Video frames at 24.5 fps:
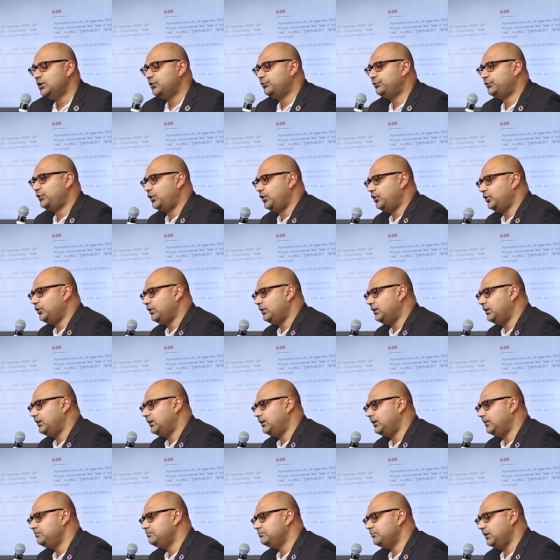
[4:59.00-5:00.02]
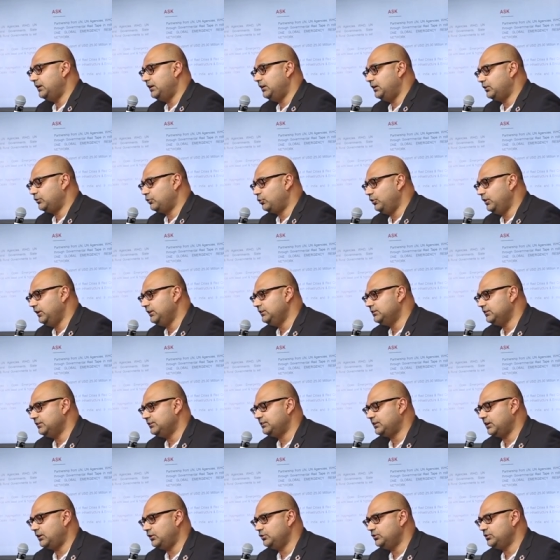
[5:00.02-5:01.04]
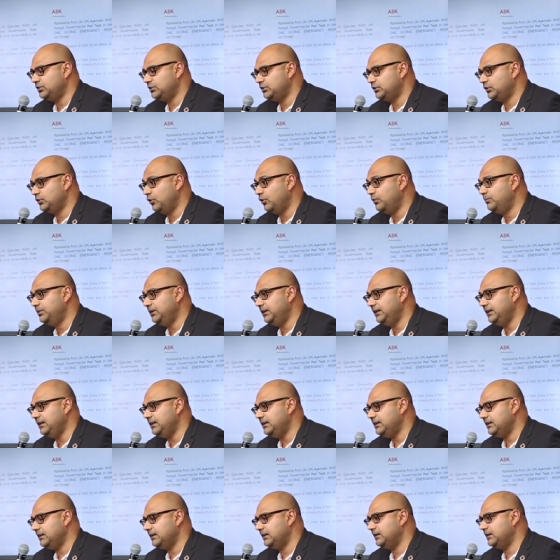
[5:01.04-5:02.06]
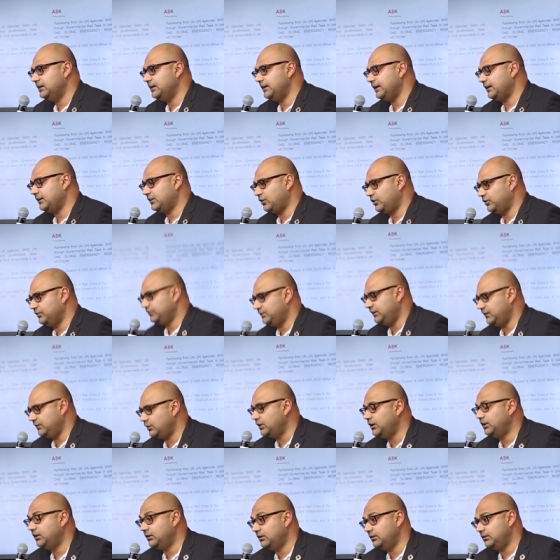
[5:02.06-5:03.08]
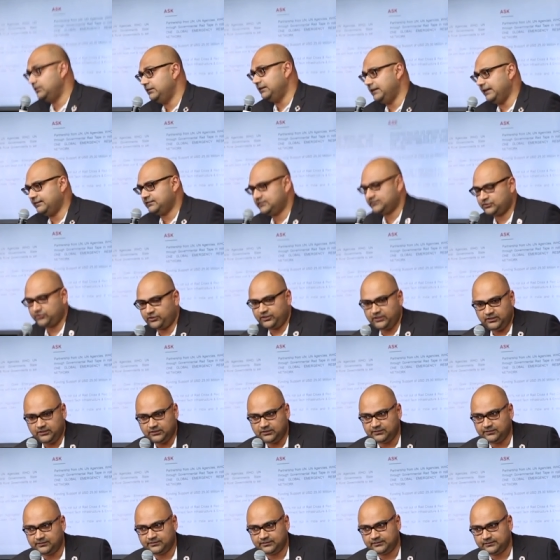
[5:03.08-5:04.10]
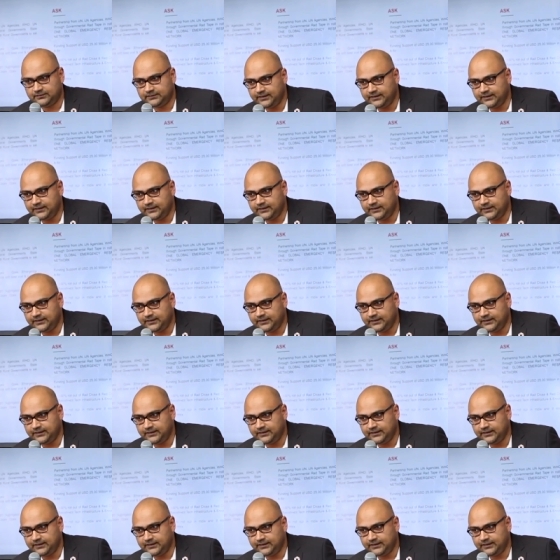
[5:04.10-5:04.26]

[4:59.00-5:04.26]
for uh, uh, rolling this out globally across the next three years.